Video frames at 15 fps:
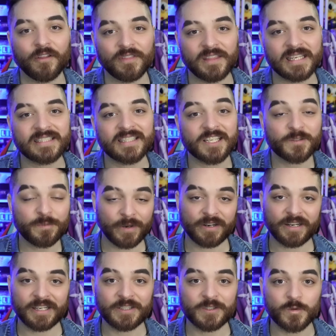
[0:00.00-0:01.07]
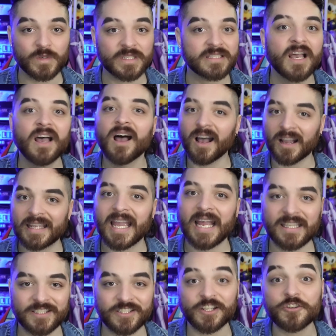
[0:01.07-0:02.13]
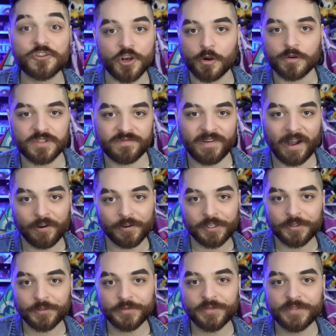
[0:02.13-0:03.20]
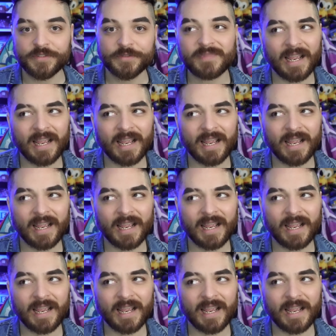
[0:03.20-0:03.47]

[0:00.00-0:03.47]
this experience was against the show's values